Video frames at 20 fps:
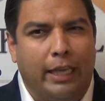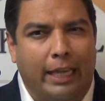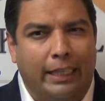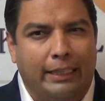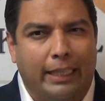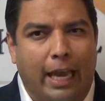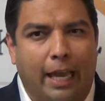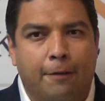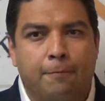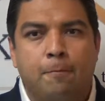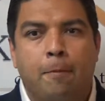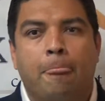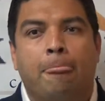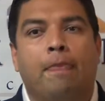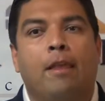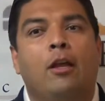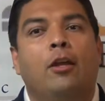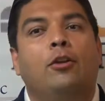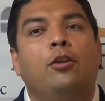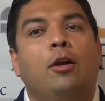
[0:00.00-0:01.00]
at that.
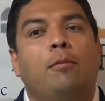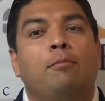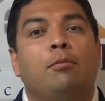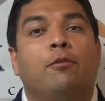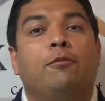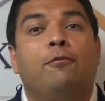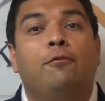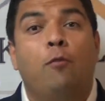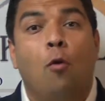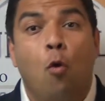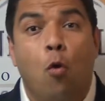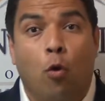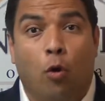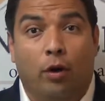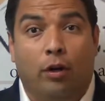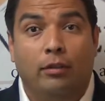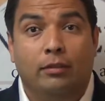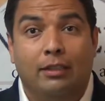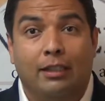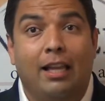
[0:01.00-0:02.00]
Number
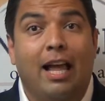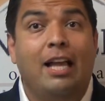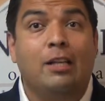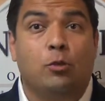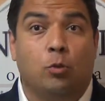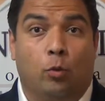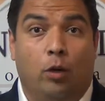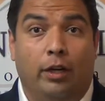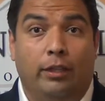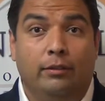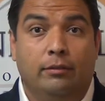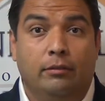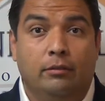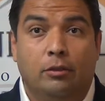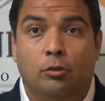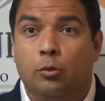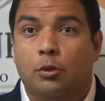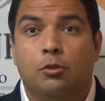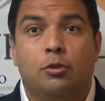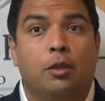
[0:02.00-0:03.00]
4, the last one,
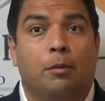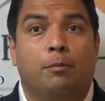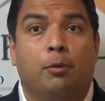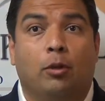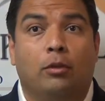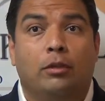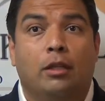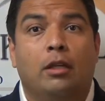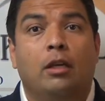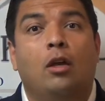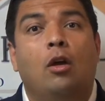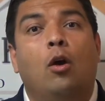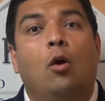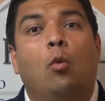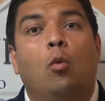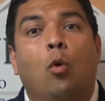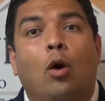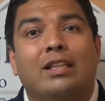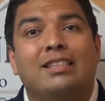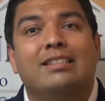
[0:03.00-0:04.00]
it's real simple.
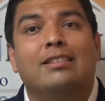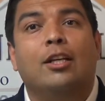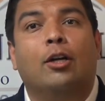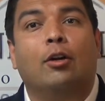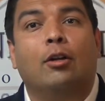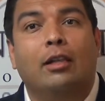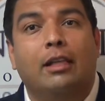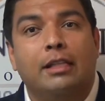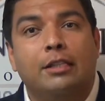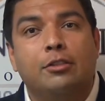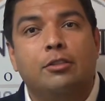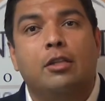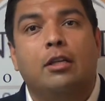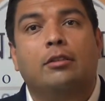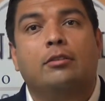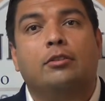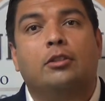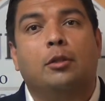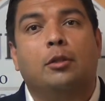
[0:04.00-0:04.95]
What's their list